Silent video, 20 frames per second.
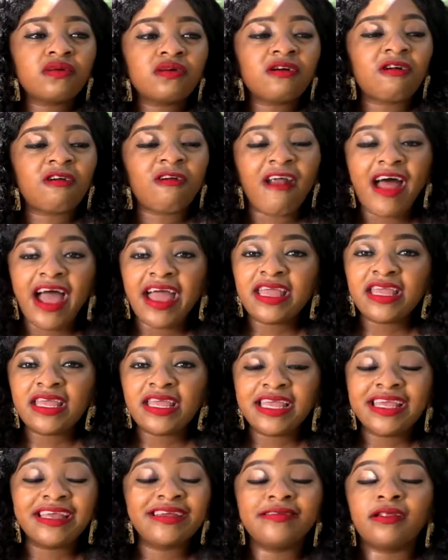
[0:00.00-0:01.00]

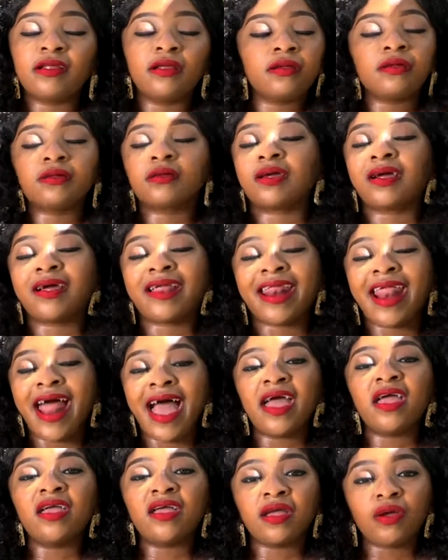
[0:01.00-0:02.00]
crying and
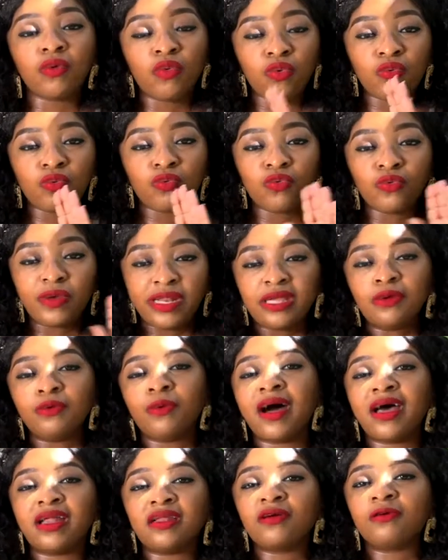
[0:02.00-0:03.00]
cry only
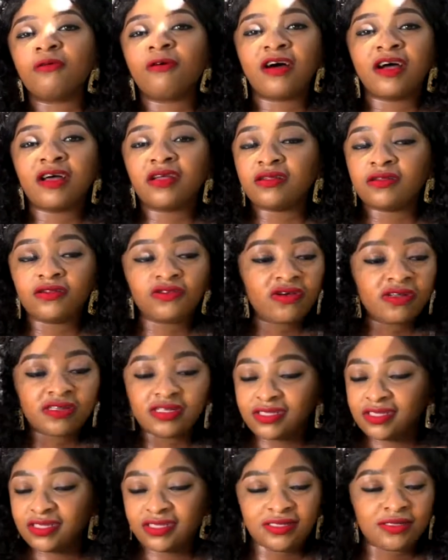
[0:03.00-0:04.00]
one, not
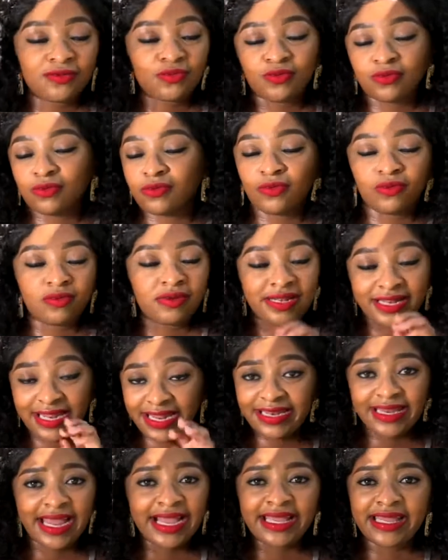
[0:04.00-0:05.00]

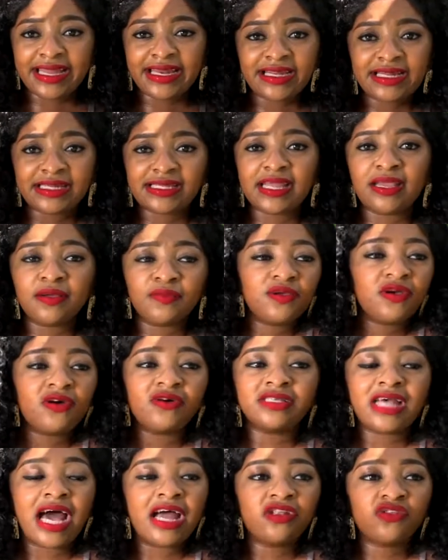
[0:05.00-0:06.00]
lenakili thing,
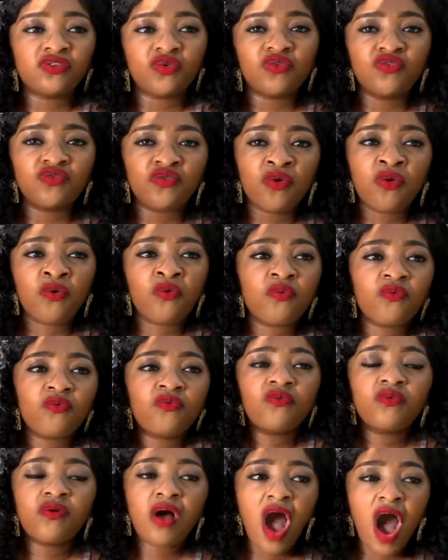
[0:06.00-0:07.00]
because I don't know
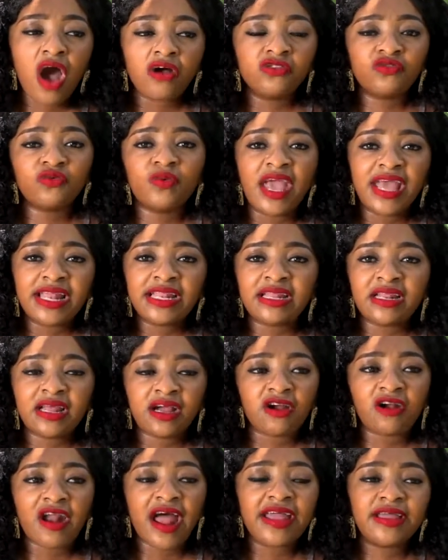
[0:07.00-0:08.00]
how to handle a
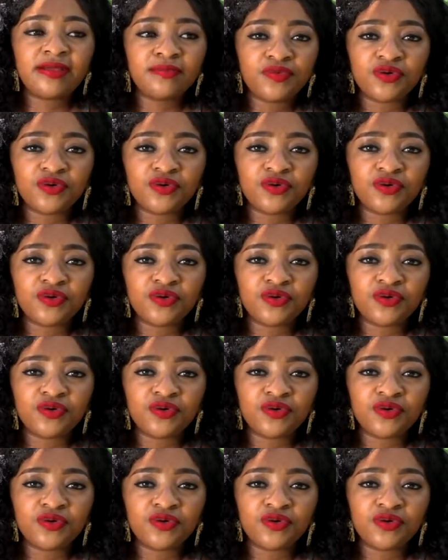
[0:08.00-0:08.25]
crying